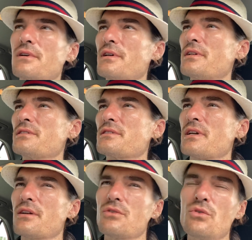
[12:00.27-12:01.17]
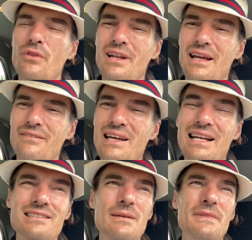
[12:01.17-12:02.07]
I guess it's kind of cool that I've
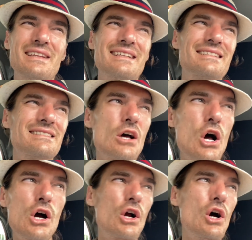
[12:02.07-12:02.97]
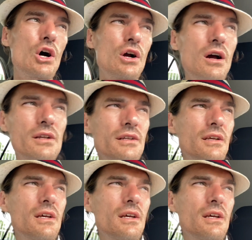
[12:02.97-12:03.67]
got something that says Hong Kong on it.